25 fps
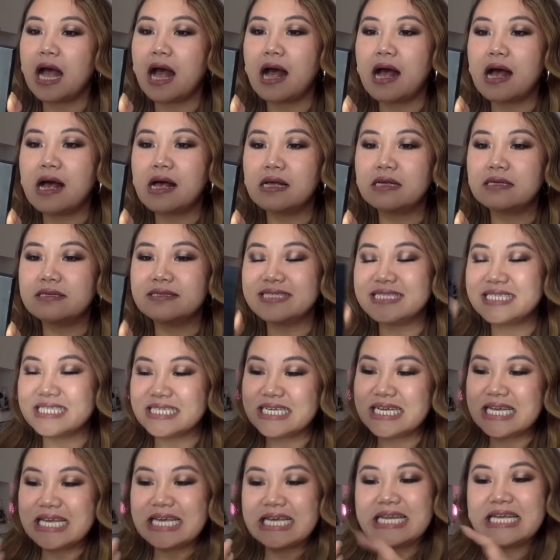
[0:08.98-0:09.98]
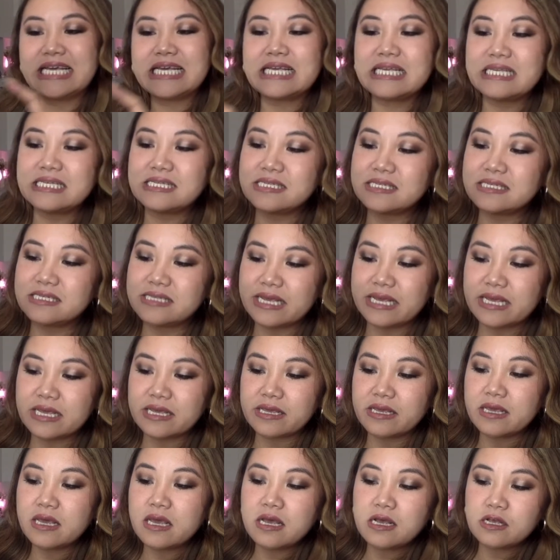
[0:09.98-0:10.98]
and it is
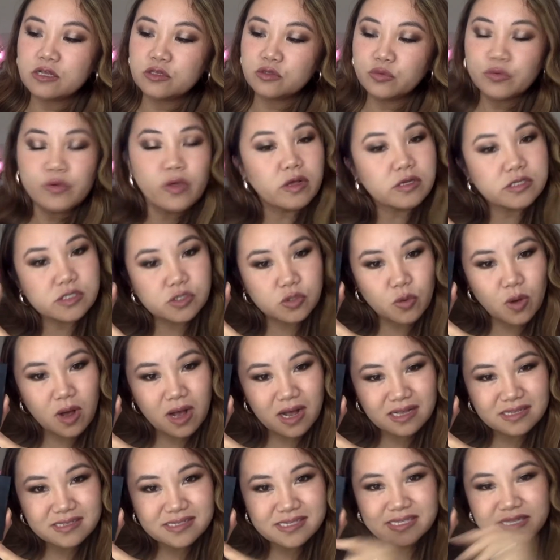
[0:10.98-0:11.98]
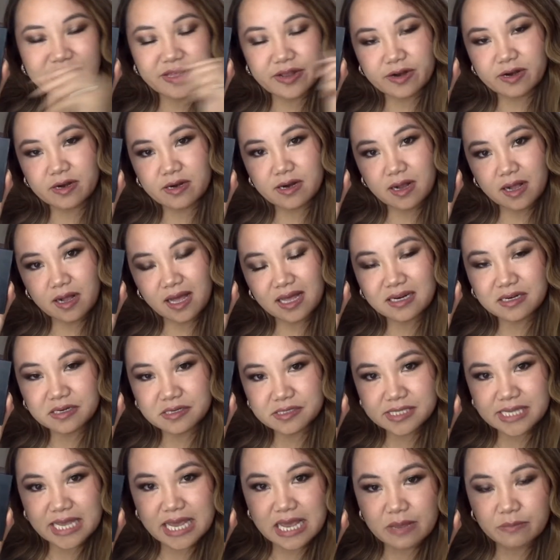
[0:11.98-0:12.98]
the Do Your Squats, their color
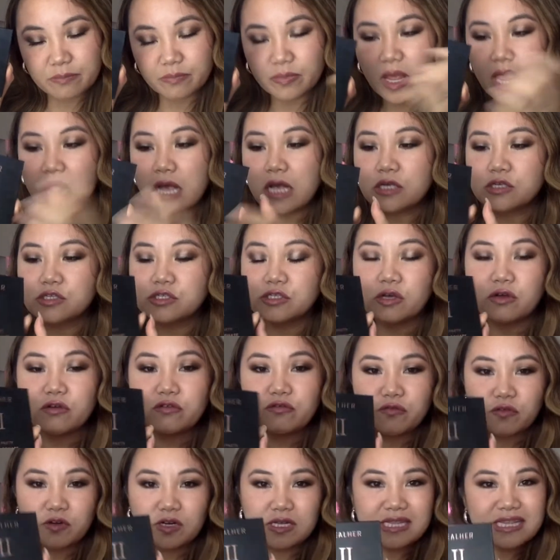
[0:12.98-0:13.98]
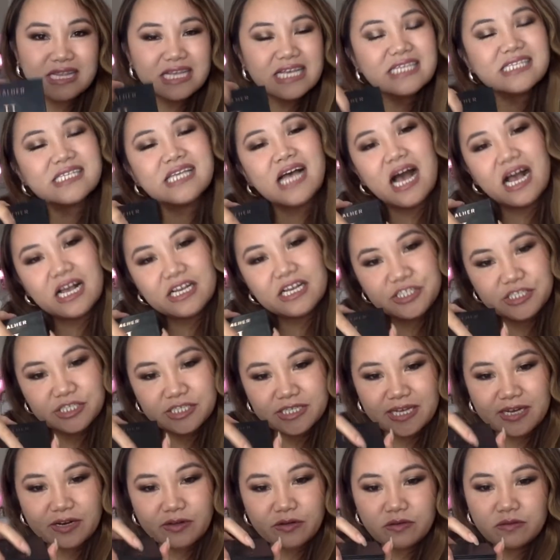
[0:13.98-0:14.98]
scheme. So for this
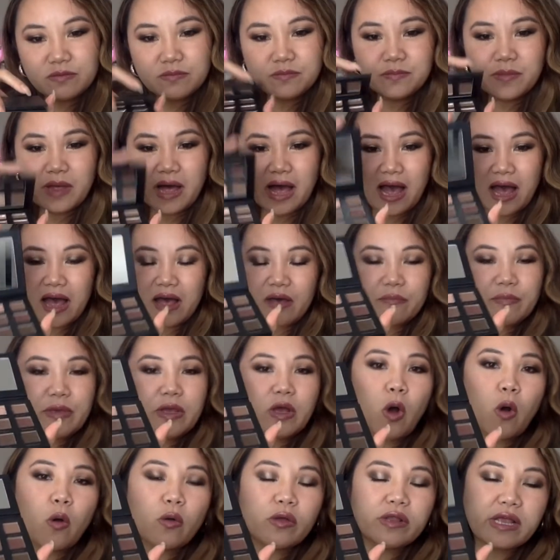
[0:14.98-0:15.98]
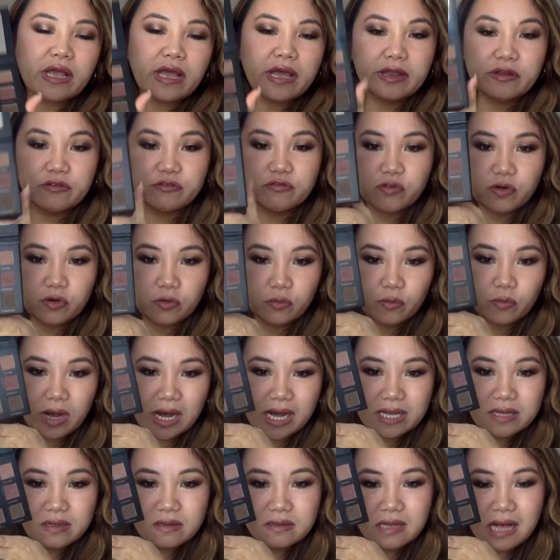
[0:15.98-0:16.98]
eyeshadow, I have been owning it for a
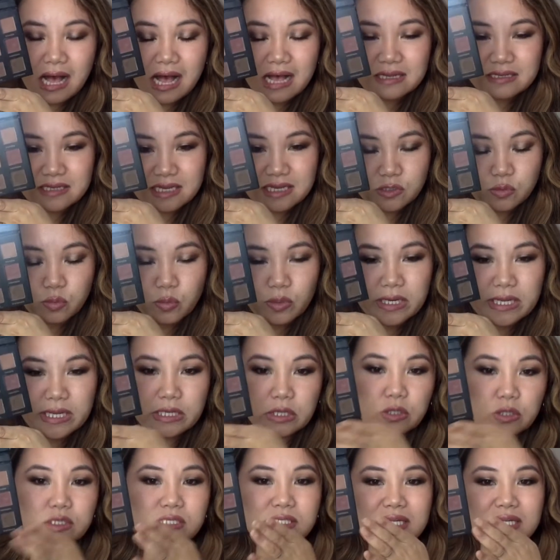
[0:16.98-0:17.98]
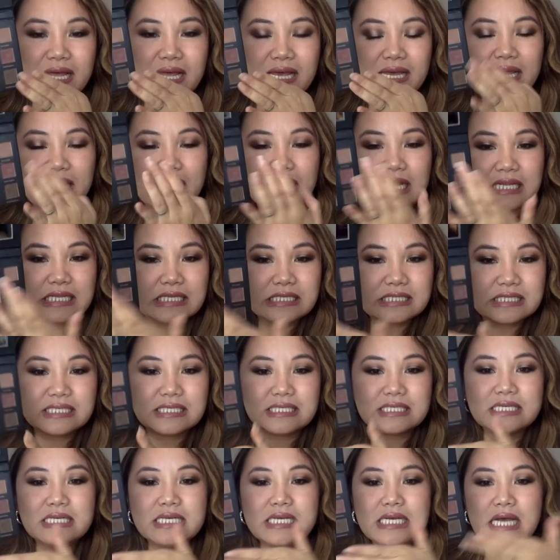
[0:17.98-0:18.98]
while, and that's what it looks like in
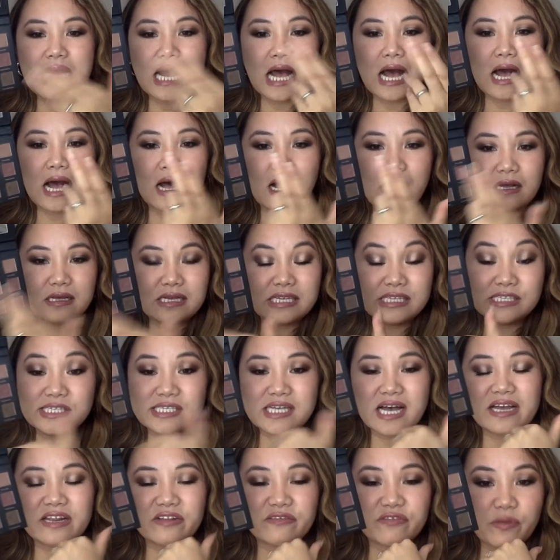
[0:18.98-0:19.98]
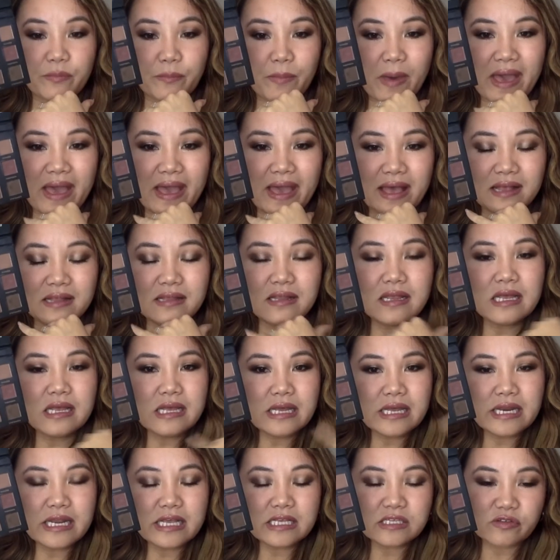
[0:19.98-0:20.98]
the inside of the pan.
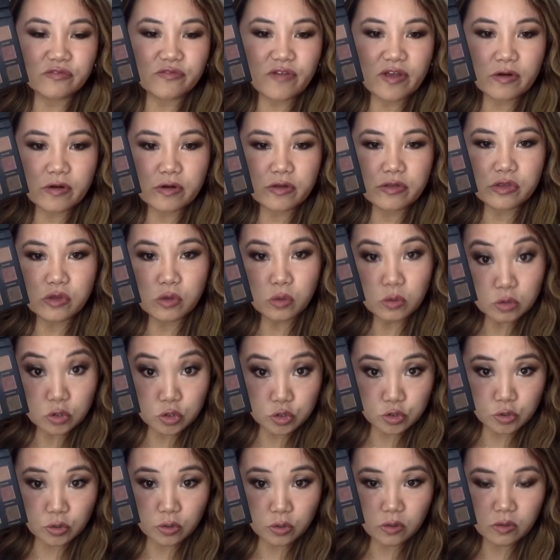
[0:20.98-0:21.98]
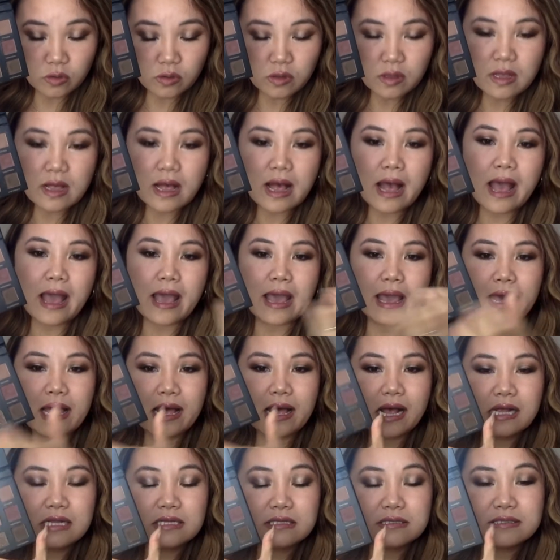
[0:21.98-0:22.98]
It is a very neutral
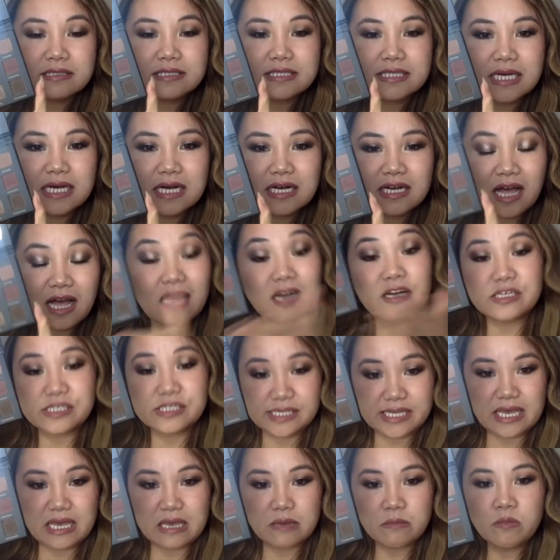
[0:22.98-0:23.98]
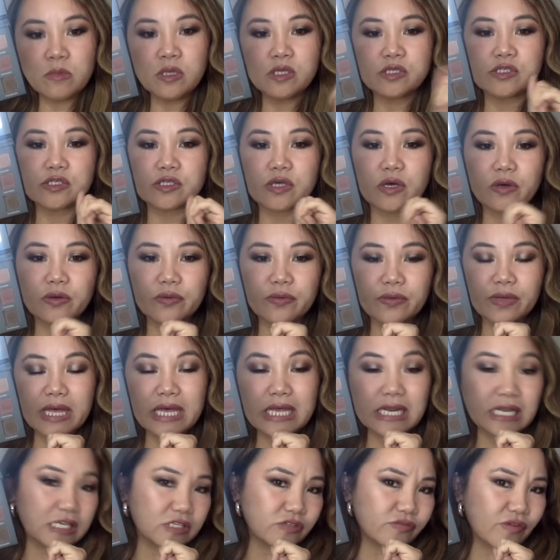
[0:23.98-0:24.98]
and color scheme, so
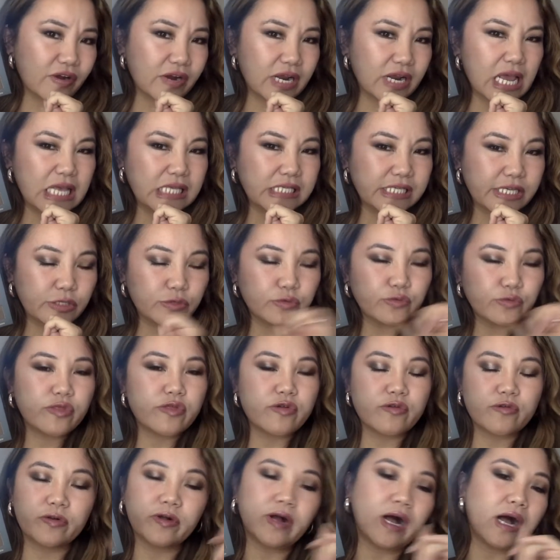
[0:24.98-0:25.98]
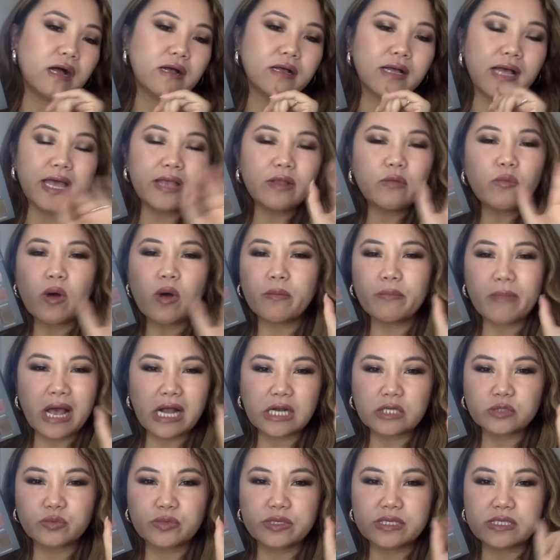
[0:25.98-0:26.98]
it is very easy to throw on. It will
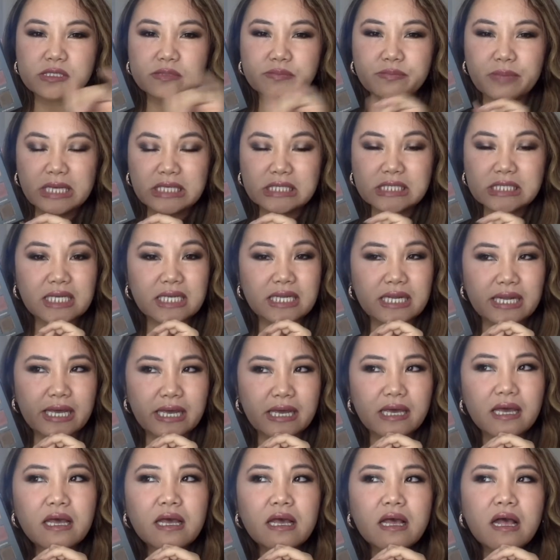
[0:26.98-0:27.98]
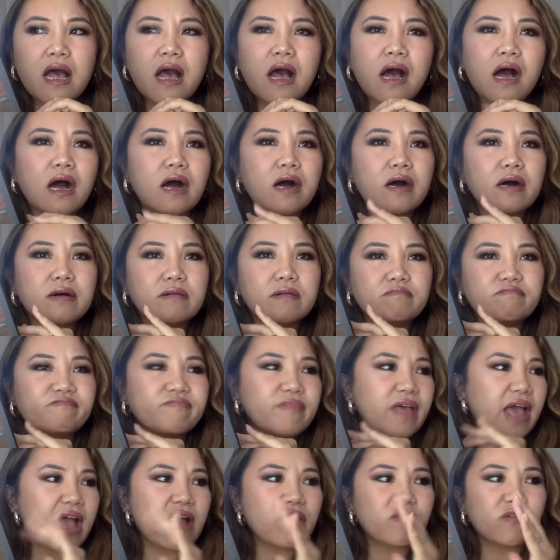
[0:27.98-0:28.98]
match with basically
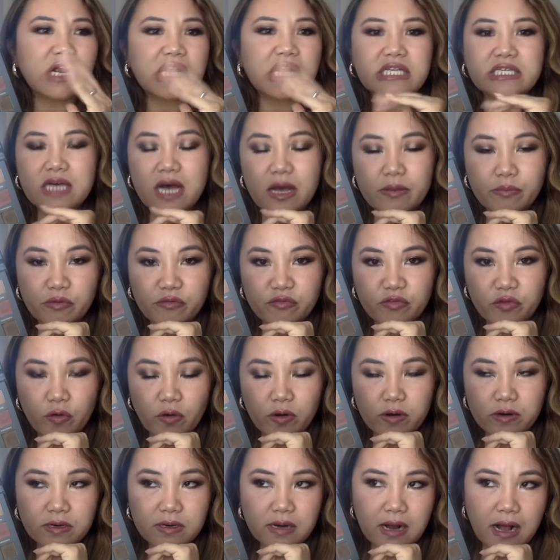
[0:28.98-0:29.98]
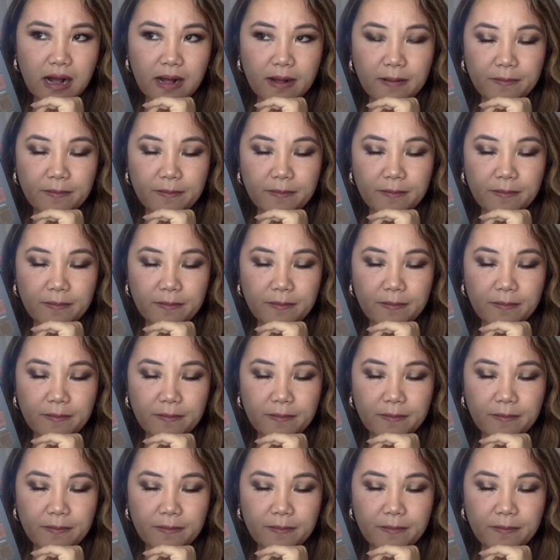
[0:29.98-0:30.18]
every type of your